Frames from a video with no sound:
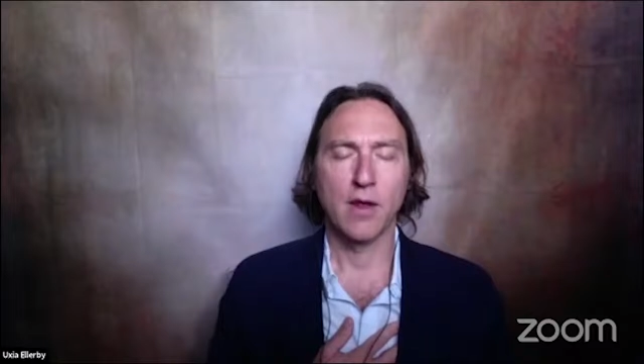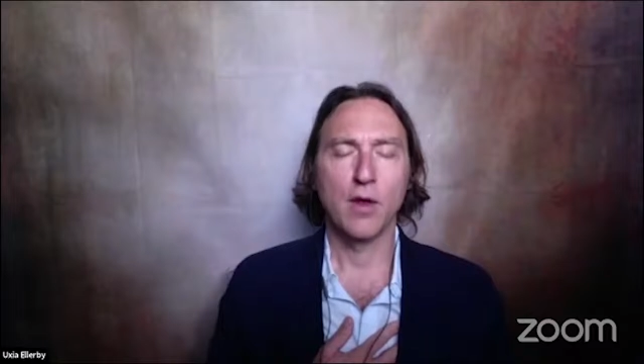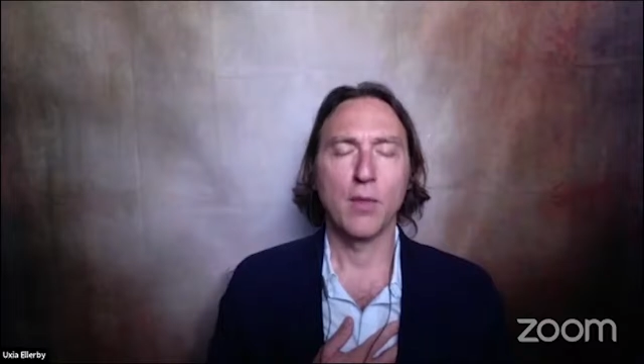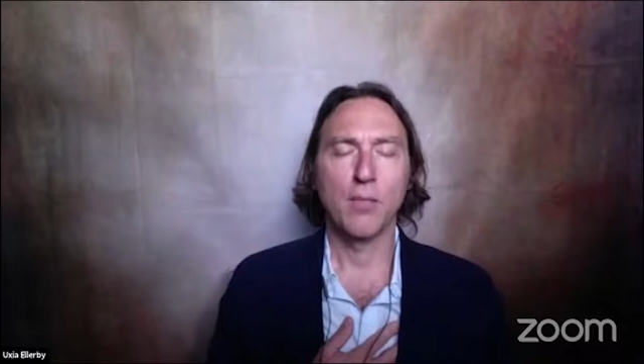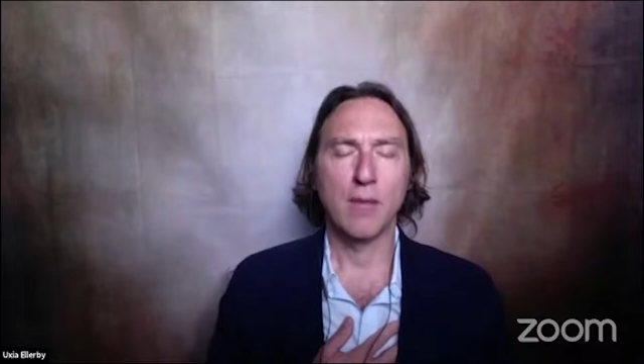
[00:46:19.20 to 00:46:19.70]

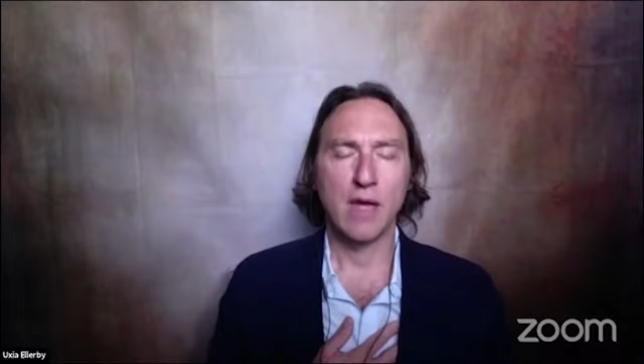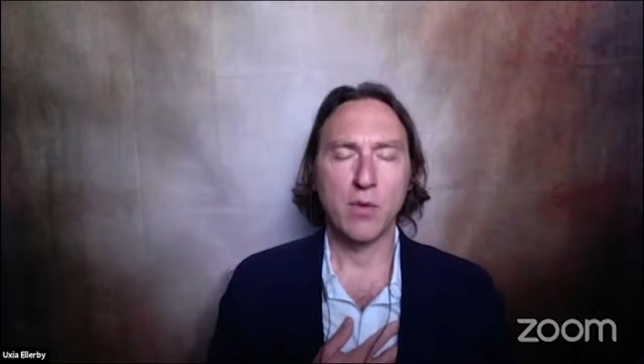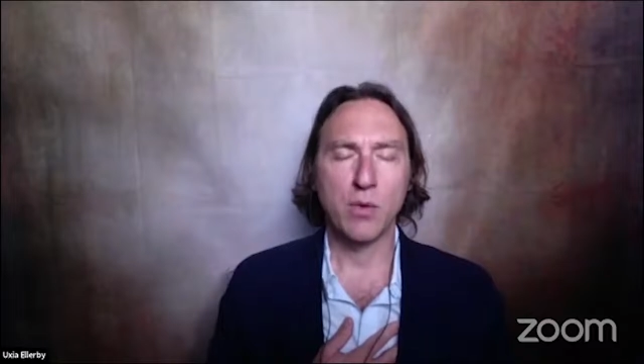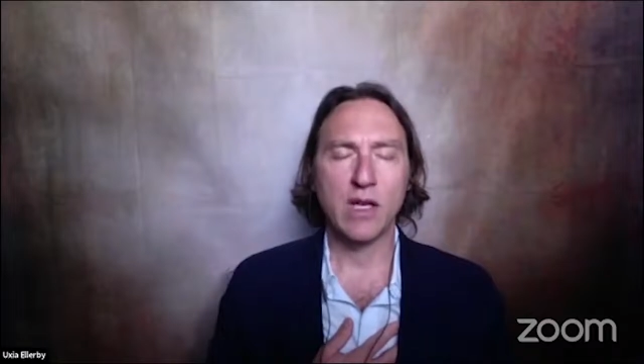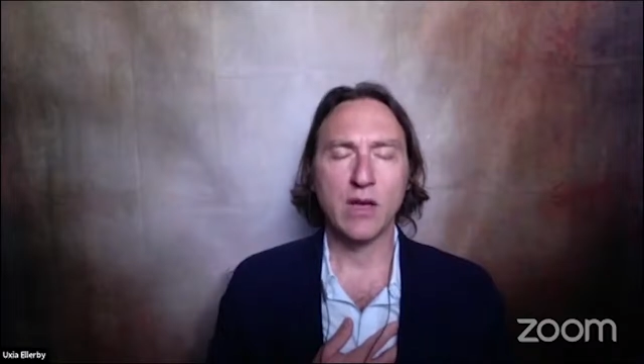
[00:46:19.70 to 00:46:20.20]
May
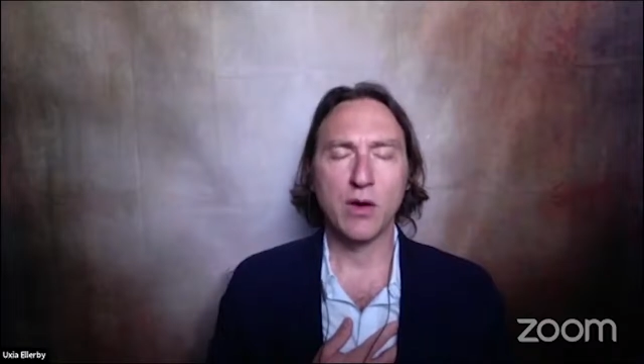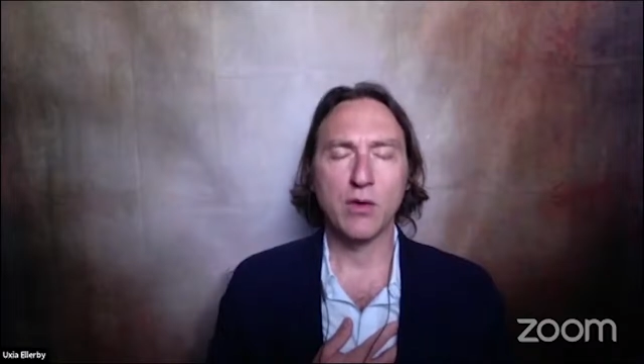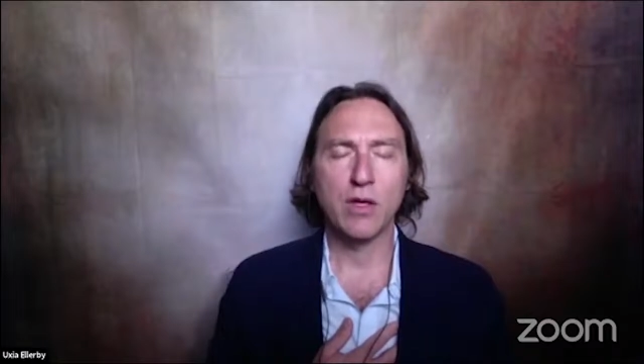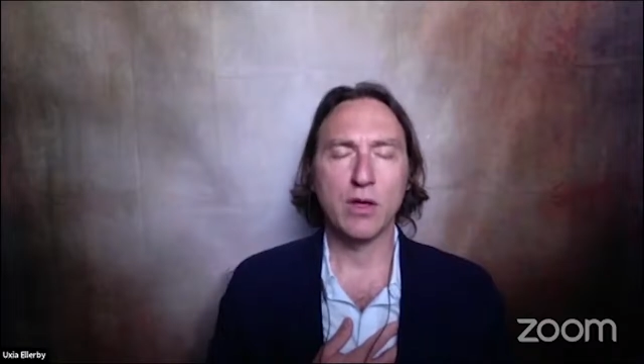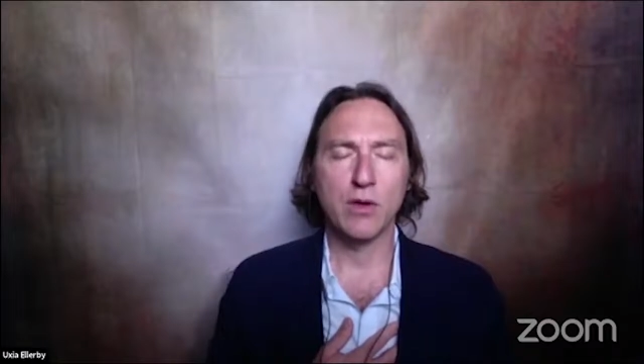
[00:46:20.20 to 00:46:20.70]
we know
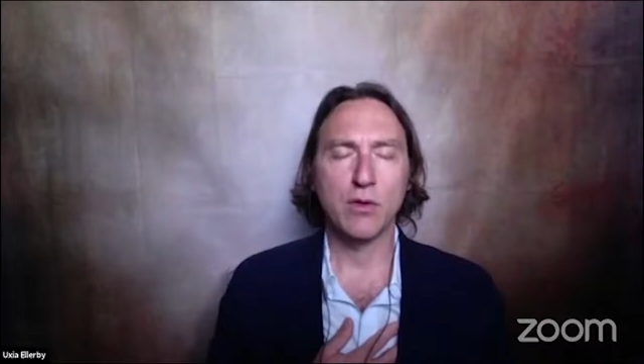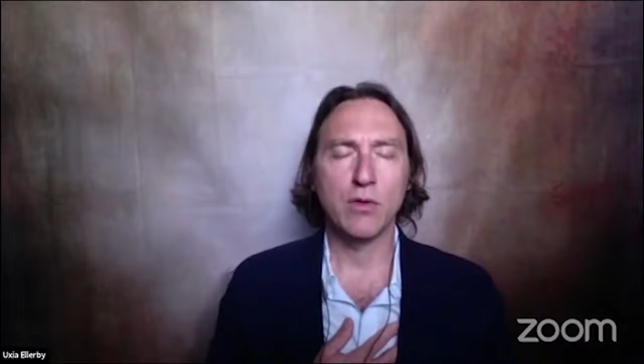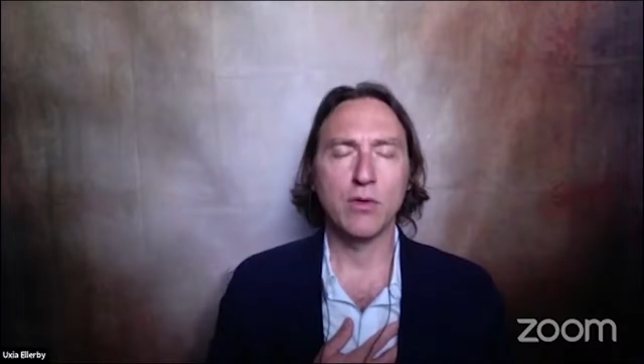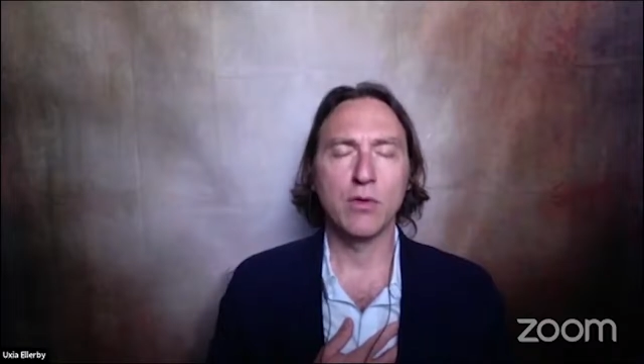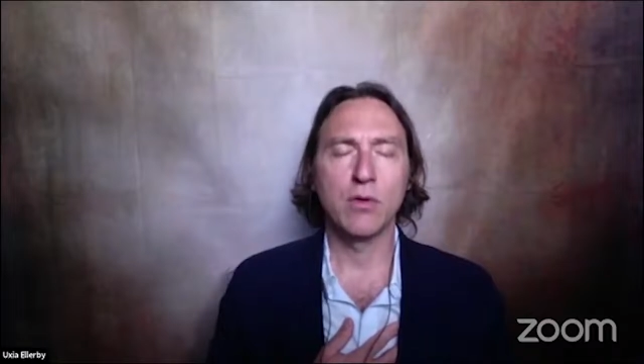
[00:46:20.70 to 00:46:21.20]
you